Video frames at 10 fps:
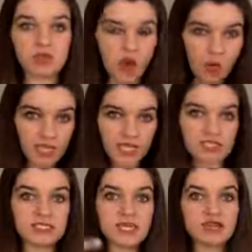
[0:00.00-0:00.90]
going
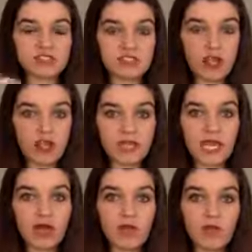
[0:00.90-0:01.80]
instead of stalling
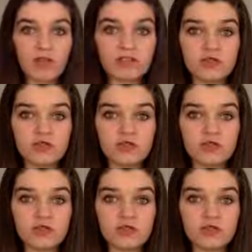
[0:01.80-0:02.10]
out when